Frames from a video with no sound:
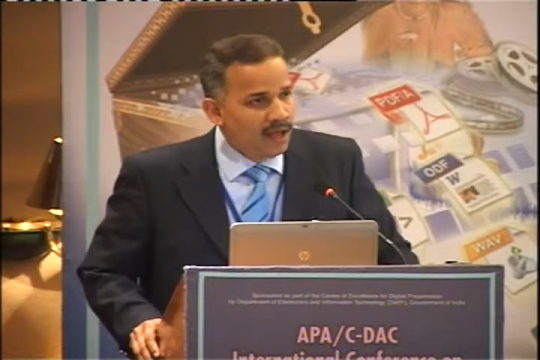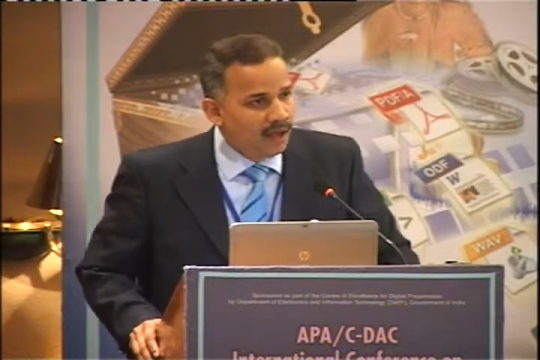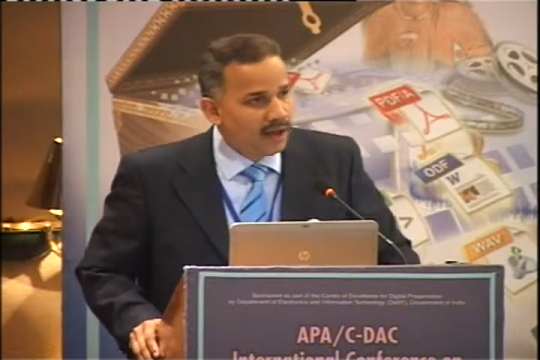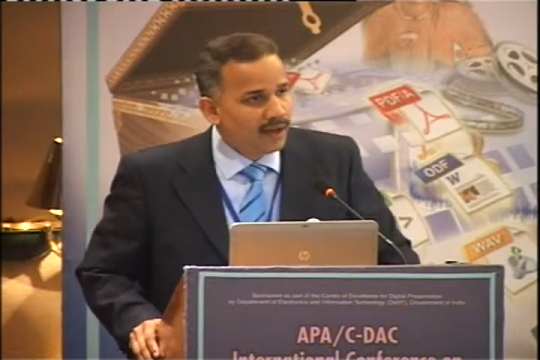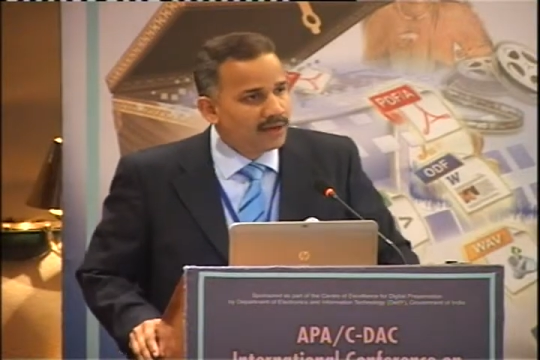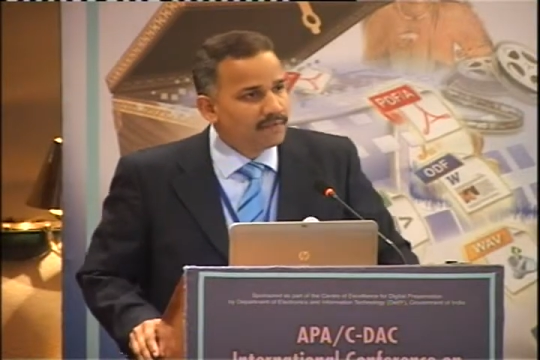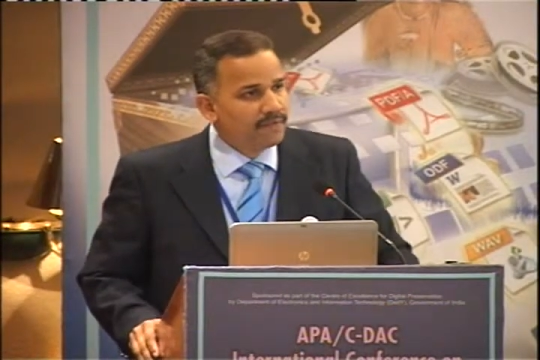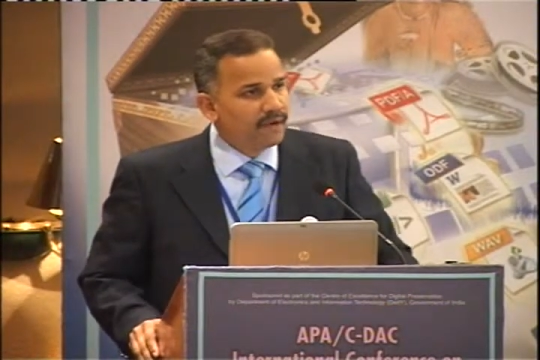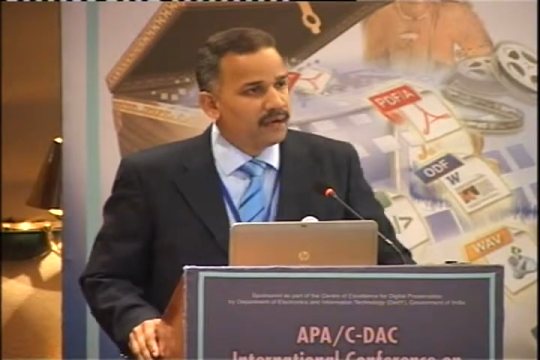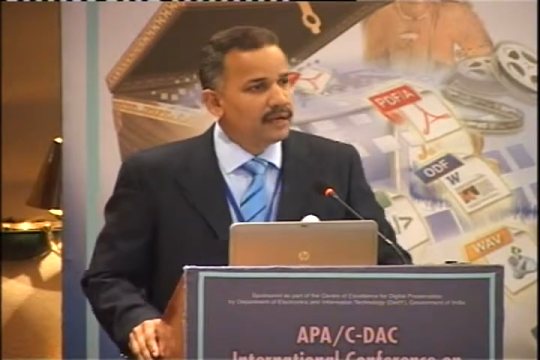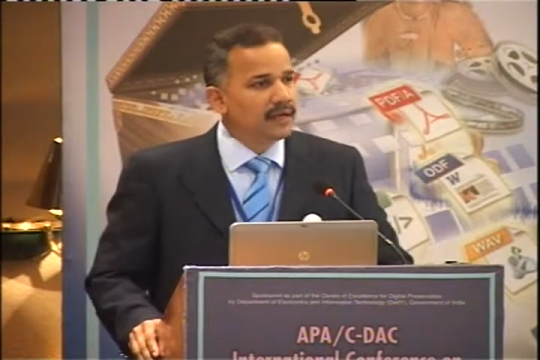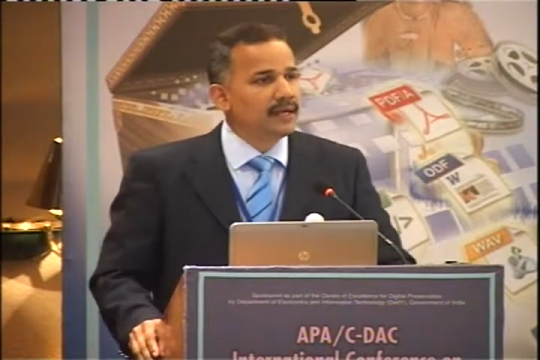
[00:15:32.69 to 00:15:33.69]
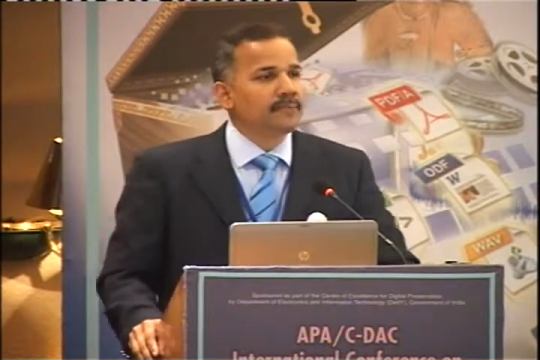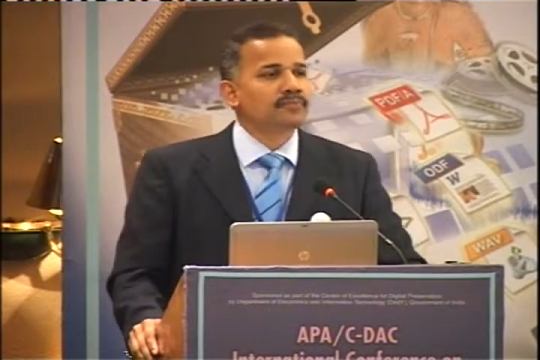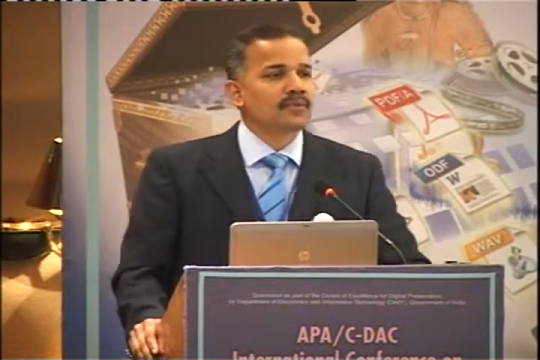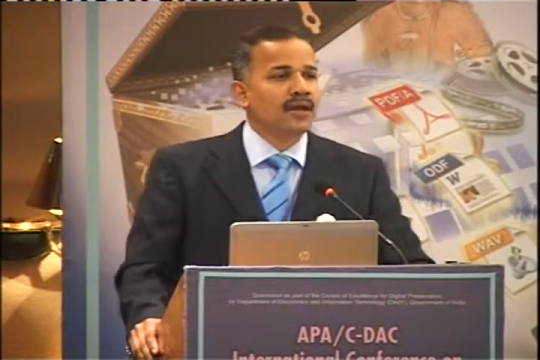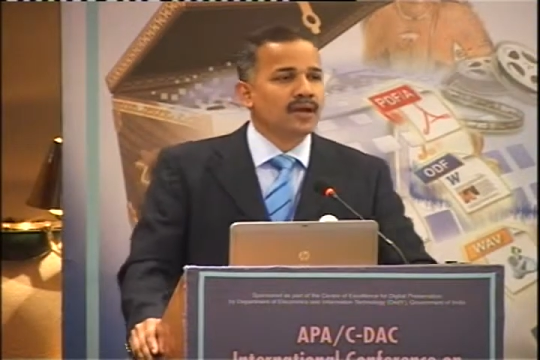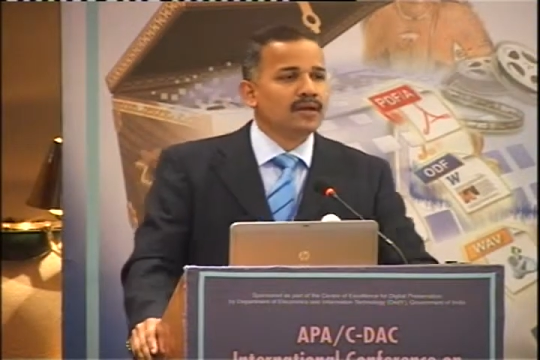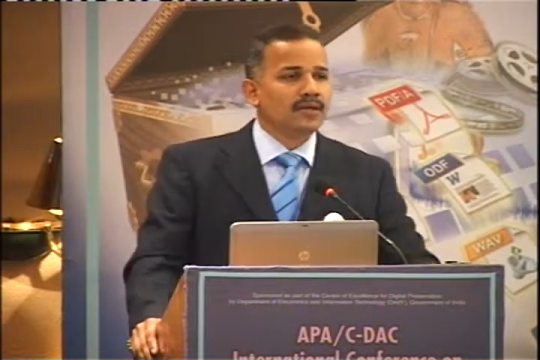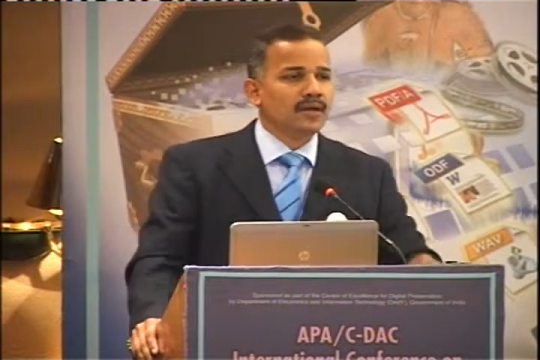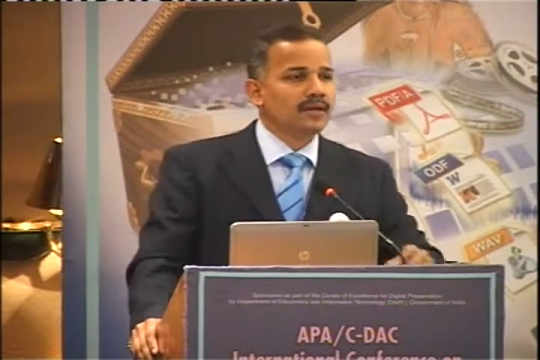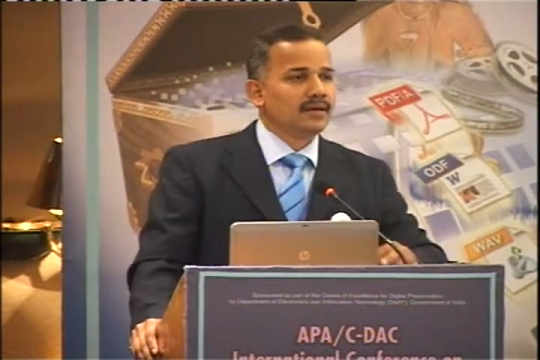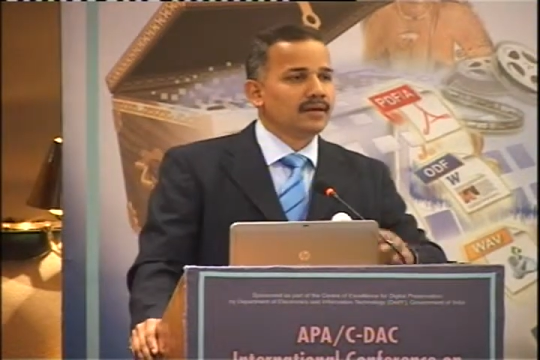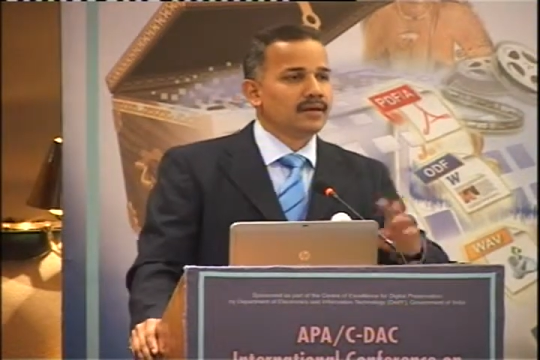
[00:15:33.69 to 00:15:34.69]
And finally,
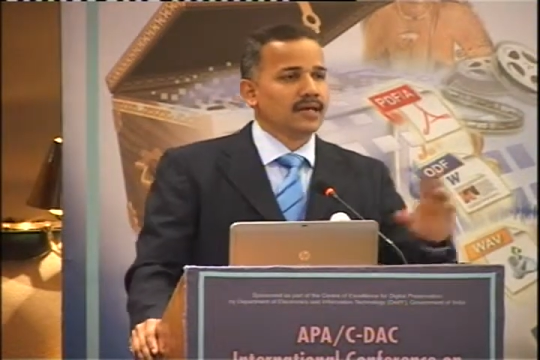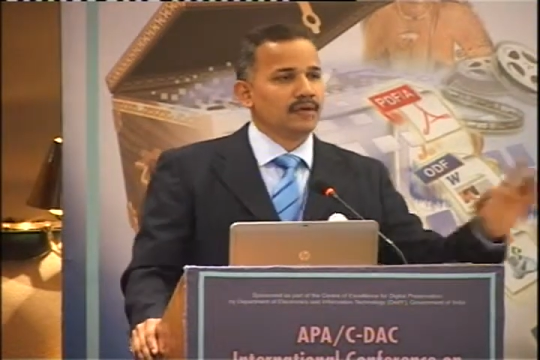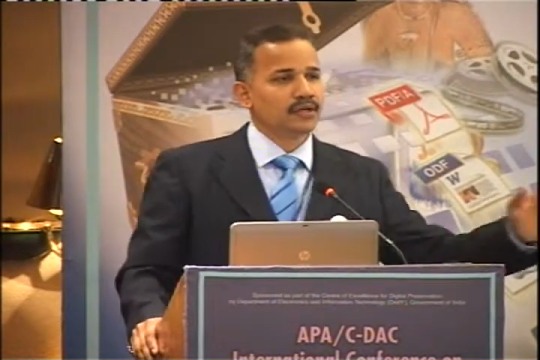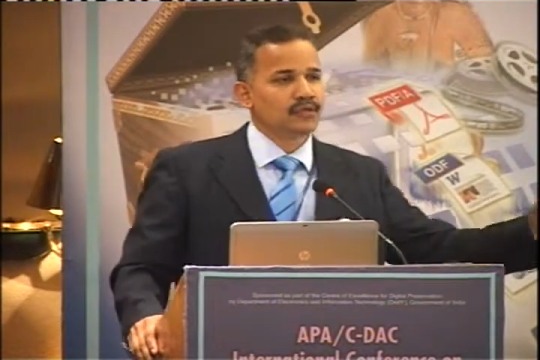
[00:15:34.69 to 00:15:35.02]
having